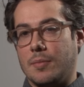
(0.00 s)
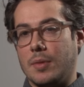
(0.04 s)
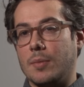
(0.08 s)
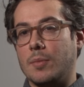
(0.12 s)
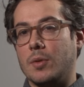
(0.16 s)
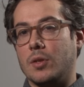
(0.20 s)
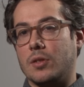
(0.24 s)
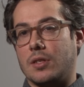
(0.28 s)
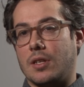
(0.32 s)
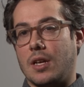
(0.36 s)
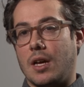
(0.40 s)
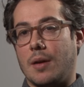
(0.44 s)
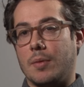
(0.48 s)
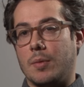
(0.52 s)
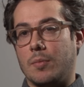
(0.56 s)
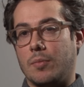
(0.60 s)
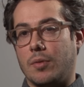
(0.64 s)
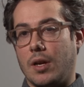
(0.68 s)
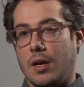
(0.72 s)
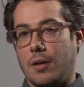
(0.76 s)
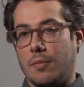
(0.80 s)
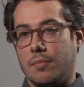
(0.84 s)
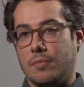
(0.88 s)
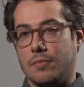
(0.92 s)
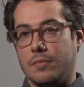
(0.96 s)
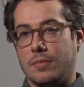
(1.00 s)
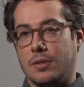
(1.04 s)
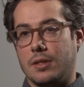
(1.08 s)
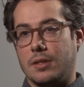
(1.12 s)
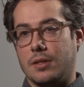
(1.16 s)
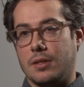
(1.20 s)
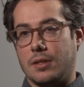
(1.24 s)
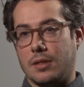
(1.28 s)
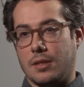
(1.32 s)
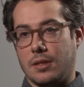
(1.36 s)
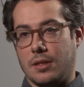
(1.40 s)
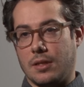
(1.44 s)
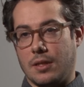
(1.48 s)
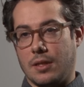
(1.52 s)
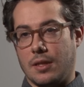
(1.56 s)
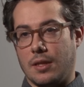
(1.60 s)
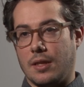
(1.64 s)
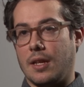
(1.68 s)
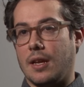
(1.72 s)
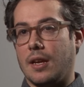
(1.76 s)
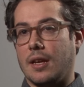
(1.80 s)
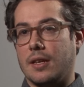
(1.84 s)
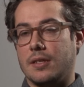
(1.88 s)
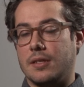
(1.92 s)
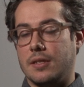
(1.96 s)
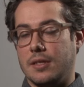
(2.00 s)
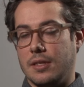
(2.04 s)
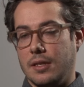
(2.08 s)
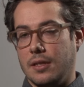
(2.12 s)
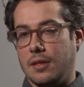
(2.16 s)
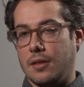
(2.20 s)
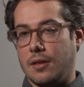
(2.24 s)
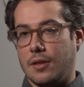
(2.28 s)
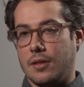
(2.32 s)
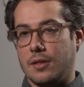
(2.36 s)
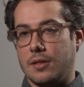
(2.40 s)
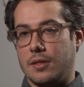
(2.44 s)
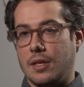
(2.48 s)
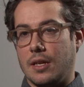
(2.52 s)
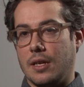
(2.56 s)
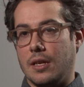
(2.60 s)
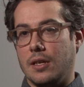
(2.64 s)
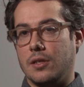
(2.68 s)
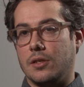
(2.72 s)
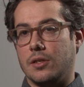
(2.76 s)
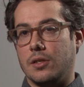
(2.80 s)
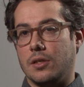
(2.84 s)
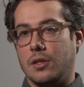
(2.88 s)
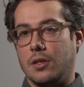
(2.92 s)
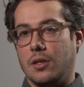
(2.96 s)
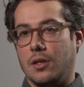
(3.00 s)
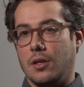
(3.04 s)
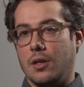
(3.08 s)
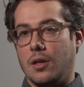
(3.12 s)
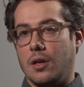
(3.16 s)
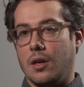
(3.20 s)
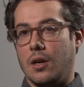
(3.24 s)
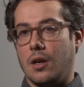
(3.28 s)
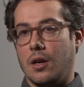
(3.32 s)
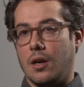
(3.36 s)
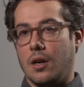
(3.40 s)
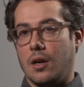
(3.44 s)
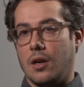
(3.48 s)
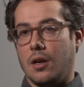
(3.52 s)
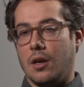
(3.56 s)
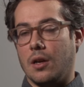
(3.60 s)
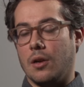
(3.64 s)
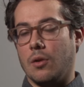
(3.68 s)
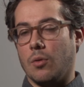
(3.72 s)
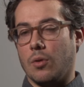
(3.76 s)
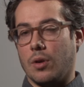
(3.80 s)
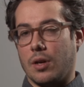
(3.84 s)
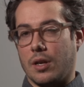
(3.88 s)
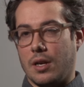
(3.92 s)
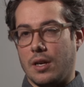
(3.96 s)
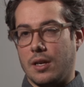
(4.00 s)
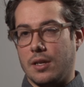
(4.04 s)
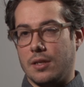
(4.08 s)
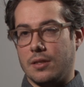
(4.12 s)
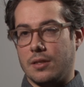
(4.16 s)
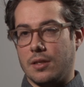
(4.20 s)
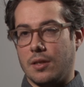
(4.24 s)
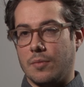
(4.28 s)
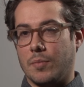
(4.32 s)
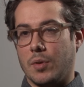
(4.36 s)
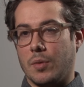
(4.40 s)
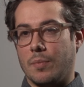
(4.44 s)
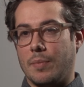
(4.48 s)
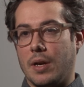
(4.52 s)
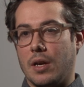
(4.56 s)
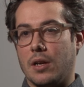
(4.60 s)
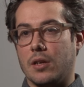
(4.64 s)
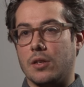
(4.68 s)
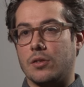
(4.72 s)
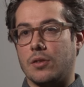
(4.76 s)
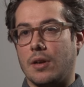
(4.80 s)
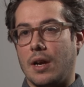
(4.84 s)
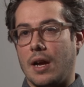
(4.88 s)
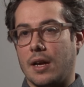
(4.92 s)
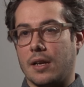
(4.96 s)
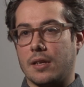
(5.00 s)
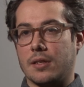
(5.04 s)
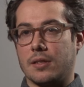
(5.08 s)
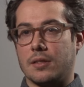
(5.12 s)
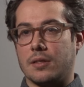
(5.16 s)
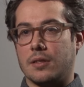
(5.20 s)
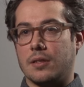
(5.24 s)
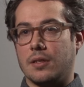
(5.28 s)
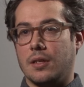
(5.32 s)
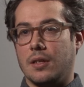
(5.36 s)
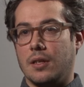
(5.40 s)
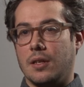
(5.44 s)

of the most common problems that I see on the stage are unorganized, unprepared tracks.